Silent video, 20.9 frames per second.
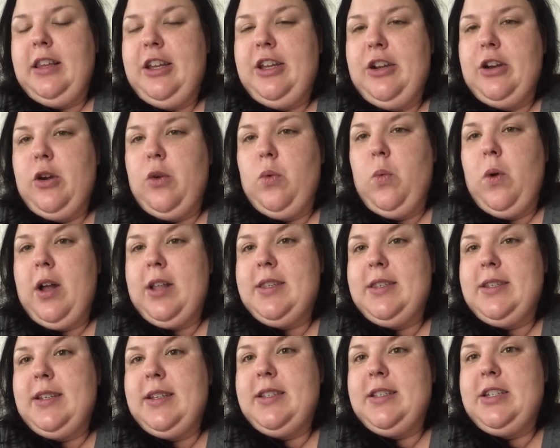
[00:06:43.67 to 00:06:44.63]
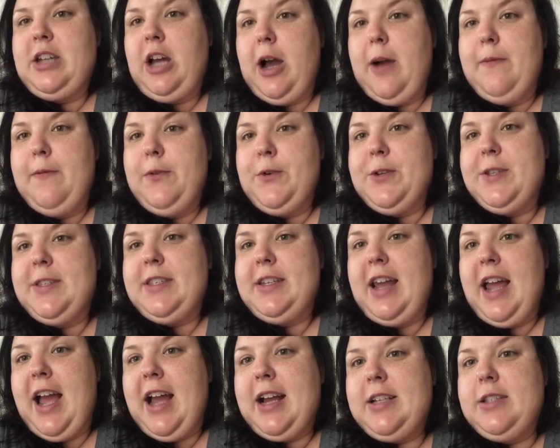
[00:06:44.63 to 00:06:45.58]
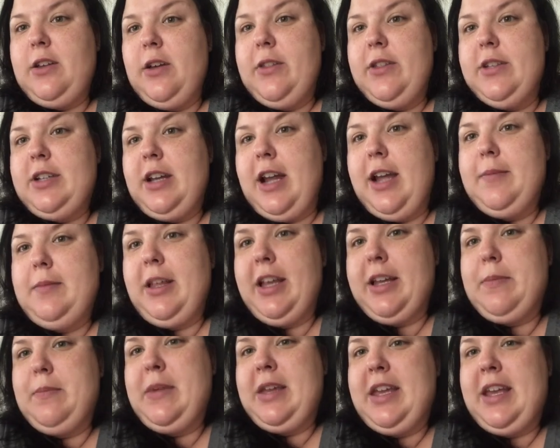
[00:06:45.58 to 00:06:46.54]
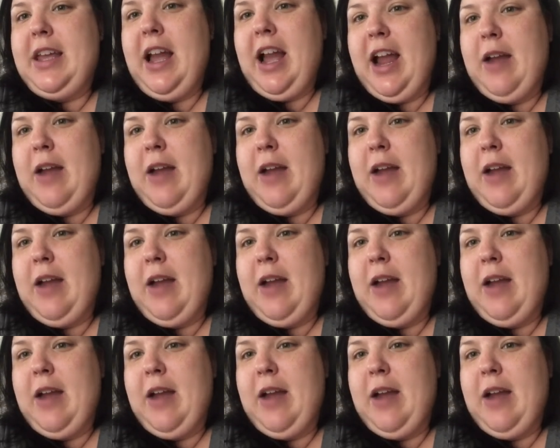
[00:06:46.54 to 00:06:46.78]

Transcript: wants to stop for snacks all the time like me,